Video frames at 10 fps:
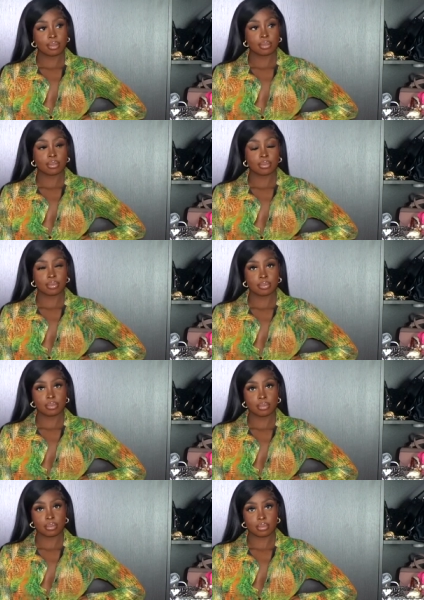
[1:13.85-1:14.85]
This is
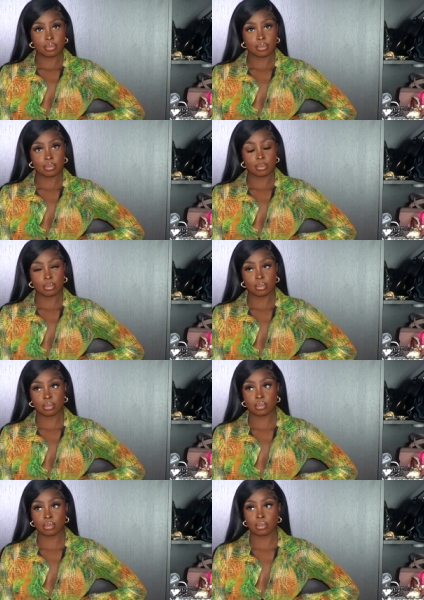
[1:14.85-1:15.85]
really, really nice. I
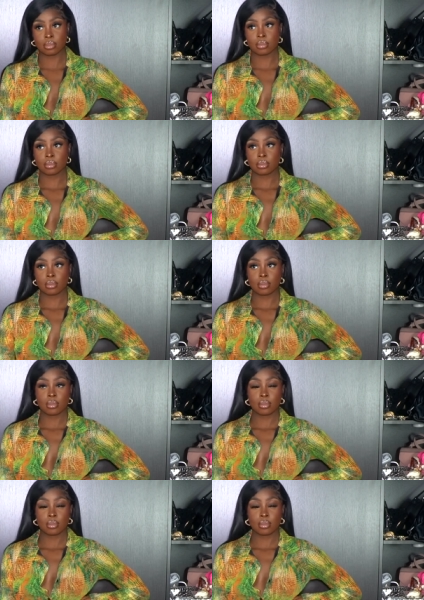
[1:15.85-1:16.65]
love the colors.